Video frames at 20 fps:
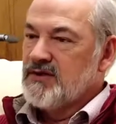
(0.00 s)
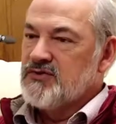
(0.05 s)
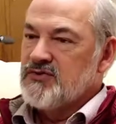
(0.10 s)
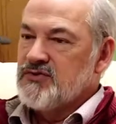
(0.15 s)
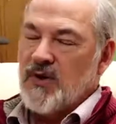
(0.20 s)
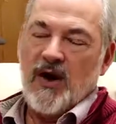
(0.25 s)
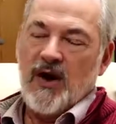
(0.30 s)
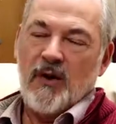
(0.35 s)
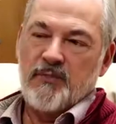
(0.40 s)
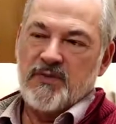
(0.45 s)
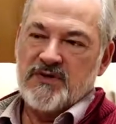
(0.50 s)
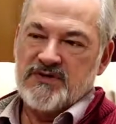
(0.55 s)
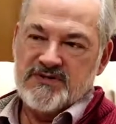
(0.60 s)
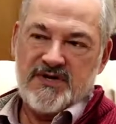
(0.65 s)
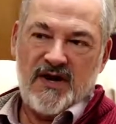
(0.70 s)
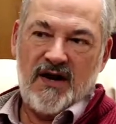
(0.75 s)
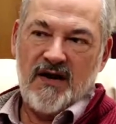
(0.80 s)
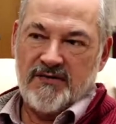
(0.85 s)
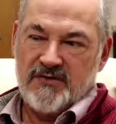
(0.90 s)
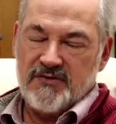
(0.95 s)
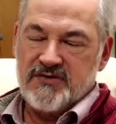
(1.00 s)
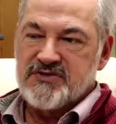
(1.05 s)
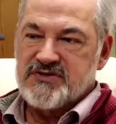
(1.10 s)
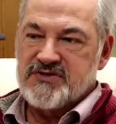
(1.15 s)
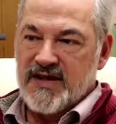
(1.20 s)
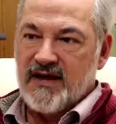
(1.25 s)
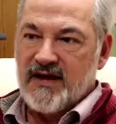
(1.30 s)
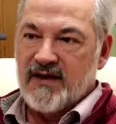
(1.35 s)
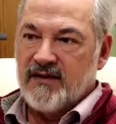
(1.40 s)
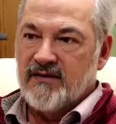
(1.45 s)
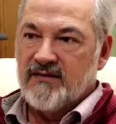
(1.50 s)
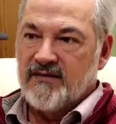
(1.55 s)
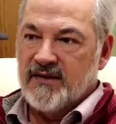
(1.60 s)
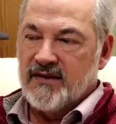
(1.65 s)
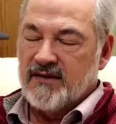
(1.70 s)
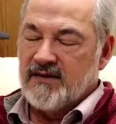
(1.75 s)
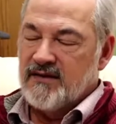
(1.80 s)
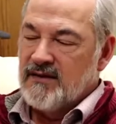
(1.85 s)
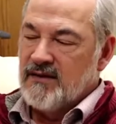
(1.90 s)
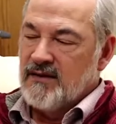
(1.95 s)
to help us to understand
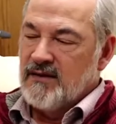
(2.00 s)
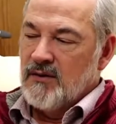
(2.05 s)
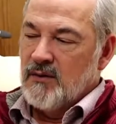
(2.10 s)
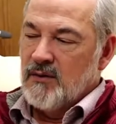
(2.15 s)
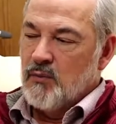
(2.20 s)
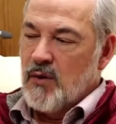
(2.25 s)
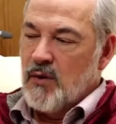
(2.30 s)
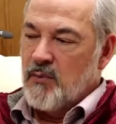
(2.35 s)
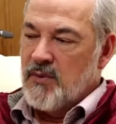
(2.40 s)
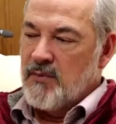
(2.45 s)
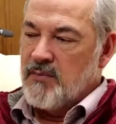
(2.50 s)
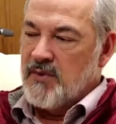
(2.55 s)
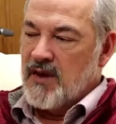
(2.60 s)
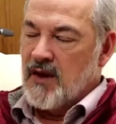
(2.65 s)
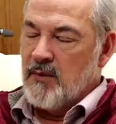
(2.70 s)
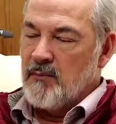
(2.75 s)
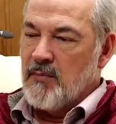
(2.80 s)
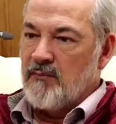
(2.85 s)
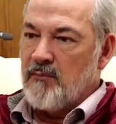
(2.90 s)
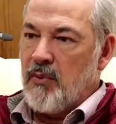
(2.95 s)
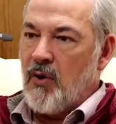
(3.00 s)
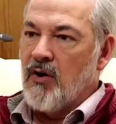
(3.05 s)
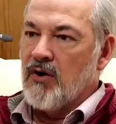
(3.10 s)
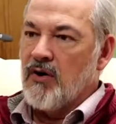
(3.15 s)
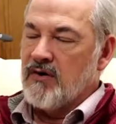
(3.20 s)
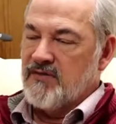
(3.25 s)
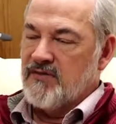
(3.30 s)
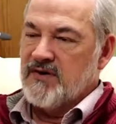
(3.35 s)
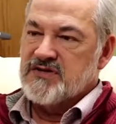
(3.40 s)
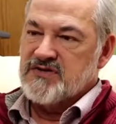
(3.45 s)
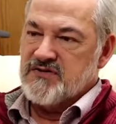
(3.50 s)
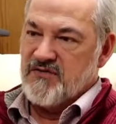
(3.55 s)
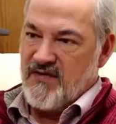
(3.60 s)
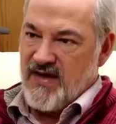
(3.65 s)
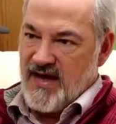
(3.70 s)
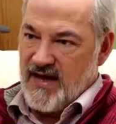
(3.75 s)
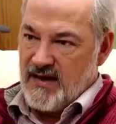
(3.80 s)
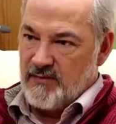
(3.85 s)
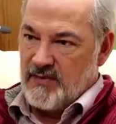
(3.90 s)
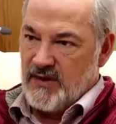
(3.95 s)
that when we become a part of His
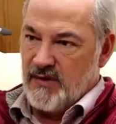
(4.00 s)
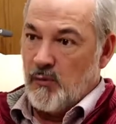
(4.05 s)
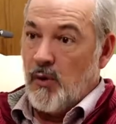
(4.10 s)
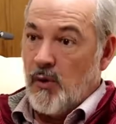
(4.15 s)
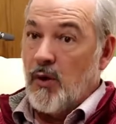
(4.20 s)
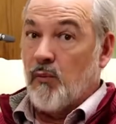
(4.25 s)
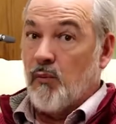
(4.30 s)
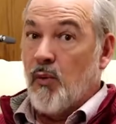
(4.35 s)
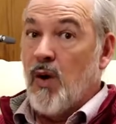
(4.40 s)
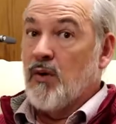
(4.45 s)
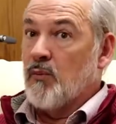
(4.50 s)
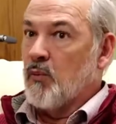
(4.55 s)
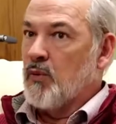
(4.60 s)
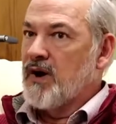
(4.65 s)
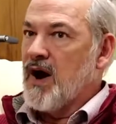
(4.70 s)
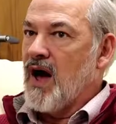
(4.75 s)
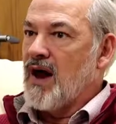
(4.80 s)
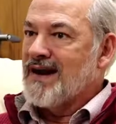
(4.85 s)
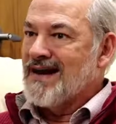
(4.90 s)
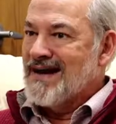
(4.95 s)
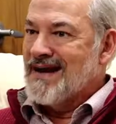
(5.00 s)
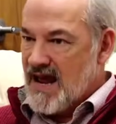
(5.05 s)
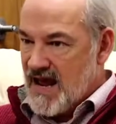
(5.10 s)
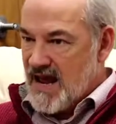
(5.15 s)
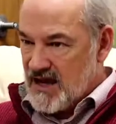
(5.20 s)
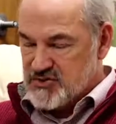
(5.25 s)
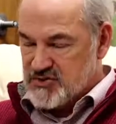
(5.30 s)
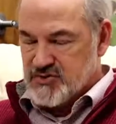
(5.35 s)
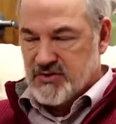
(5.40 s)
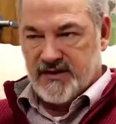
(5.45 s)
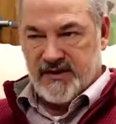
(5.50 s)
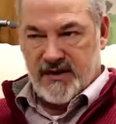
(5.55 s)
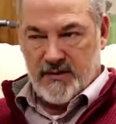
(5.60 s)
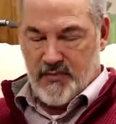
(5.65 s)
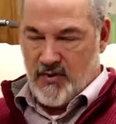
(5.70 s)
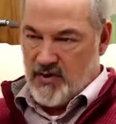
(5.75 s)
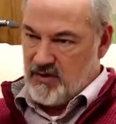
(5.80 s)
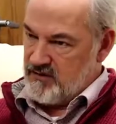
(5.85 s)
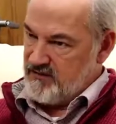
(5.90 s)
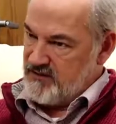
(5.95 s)
family, well, one, we're not naturally a
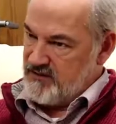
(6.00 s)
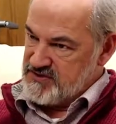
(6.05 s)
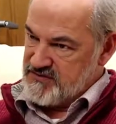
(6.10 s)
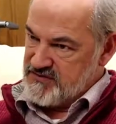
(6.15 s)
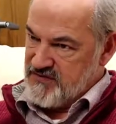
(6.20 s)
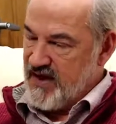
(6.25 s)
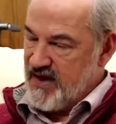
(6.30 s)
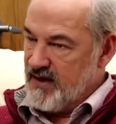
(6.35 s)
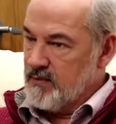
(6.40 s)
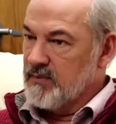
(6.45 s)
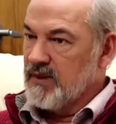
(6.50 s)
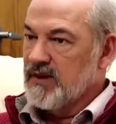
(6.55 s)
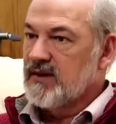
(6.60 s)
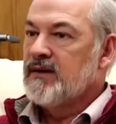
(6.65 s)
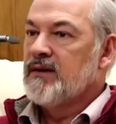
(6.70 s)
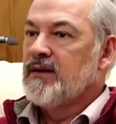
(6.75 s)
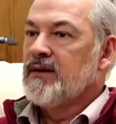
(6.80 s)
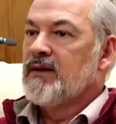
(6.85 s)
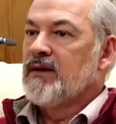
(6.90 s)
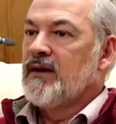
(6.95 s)
part of His family.